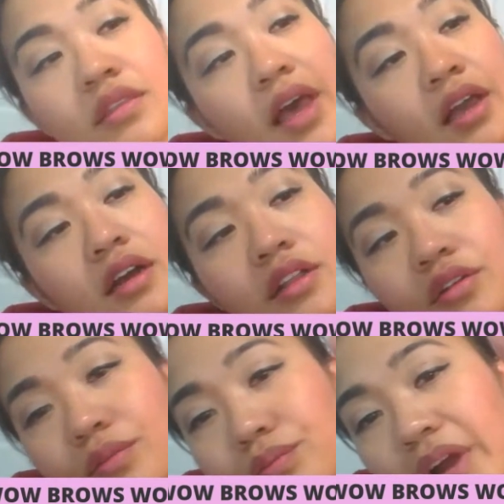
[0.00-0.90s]
that
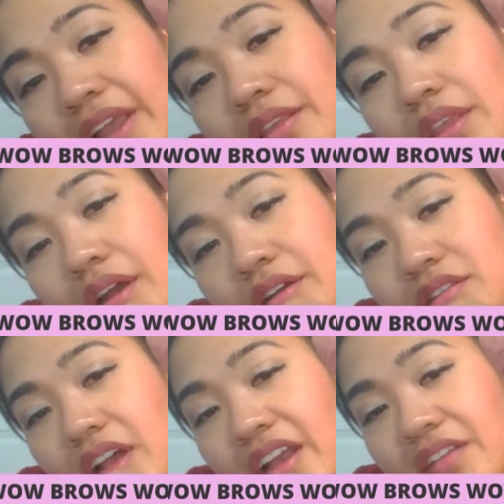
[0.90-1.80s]
color right there,
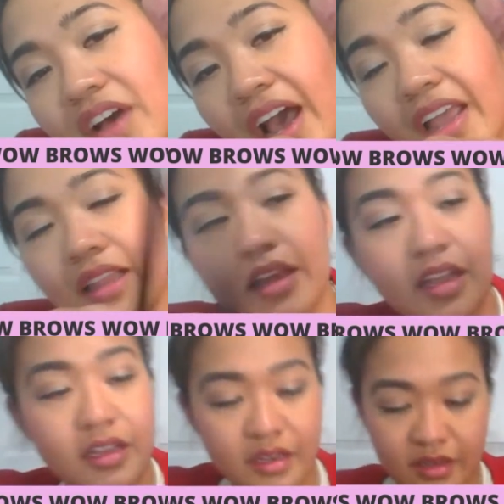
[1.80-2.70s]
to kind of
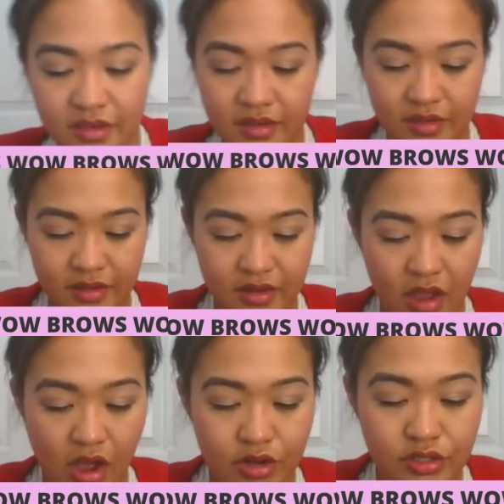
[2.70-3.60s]
highlight
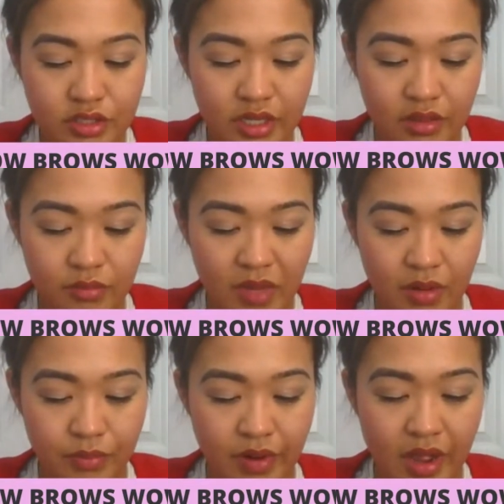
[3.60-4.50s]
underneath
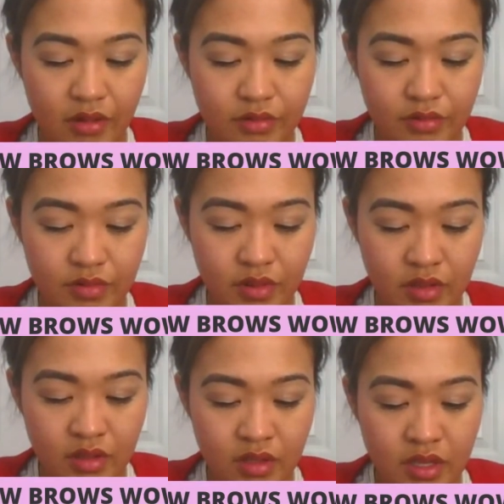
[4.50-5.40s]
my brow.
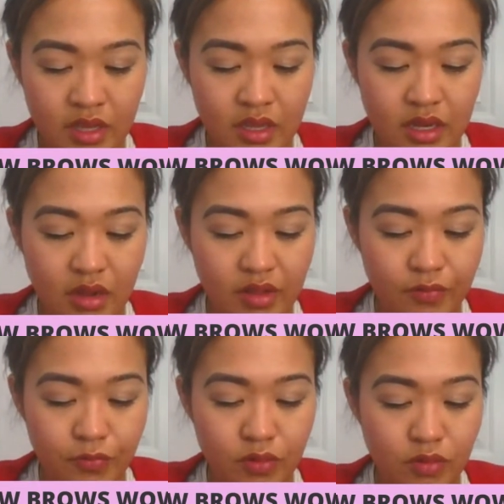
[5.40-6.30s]
Now,
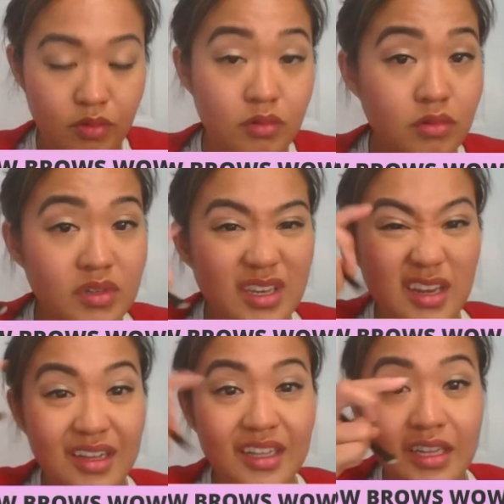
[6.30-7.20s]
if you
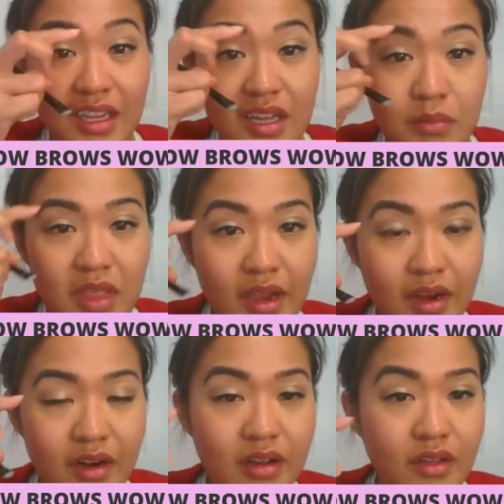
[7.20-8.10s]
need to clean up that
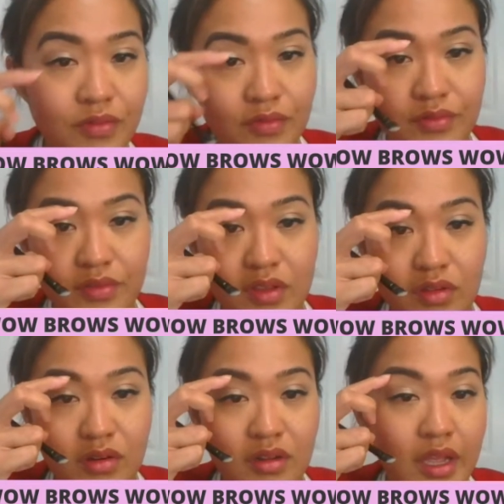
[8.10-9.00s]
area, if
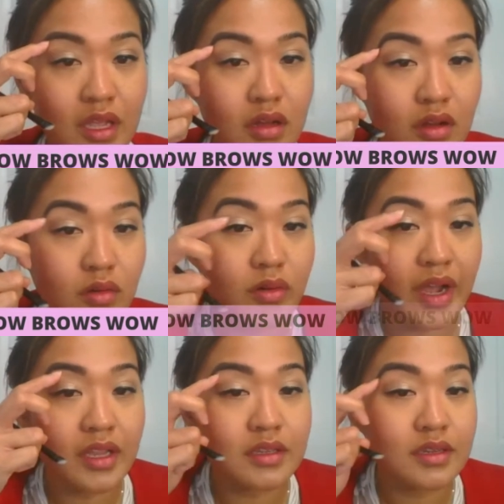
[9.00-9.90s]
you're like, oh,
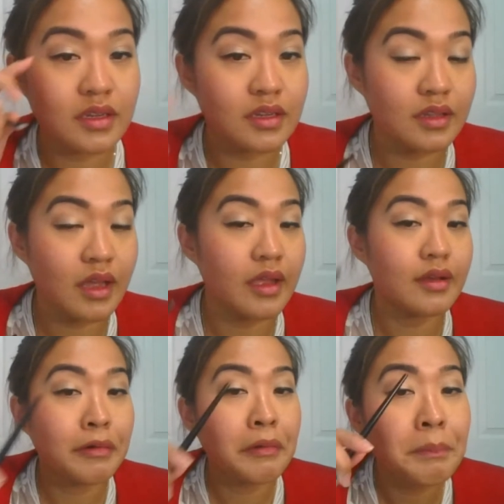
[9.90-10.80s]
I did like,
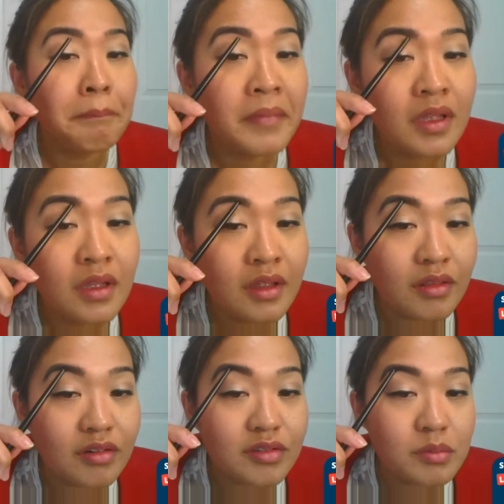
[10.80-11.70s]

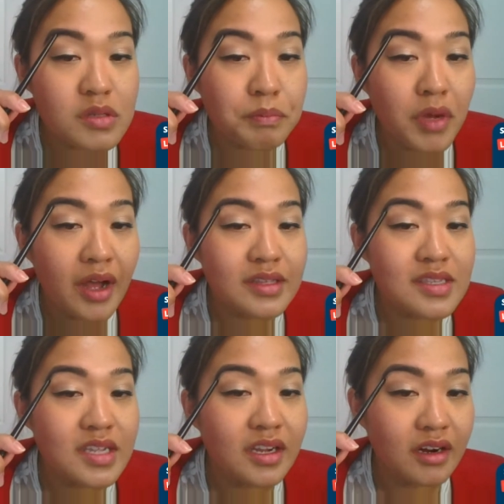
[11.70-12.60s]
there's some spots
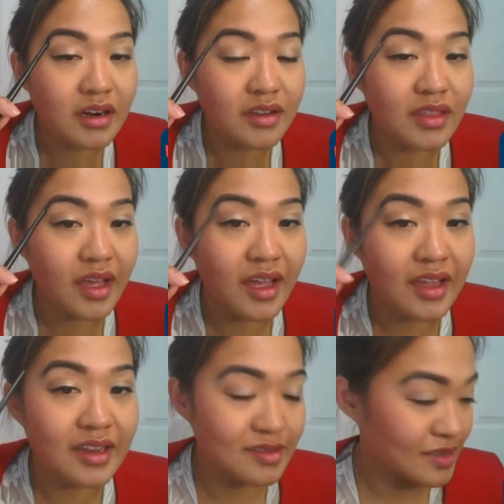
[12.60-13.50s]
here that
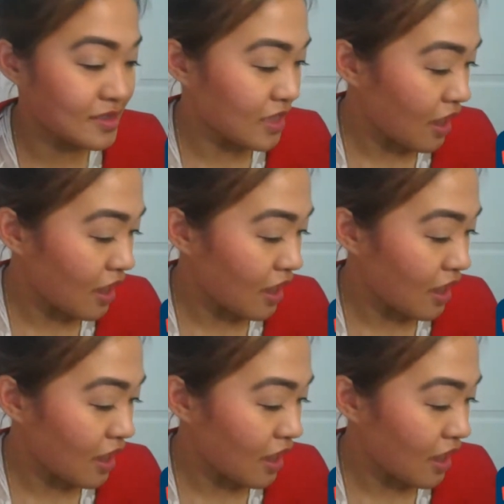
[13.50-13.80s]
it's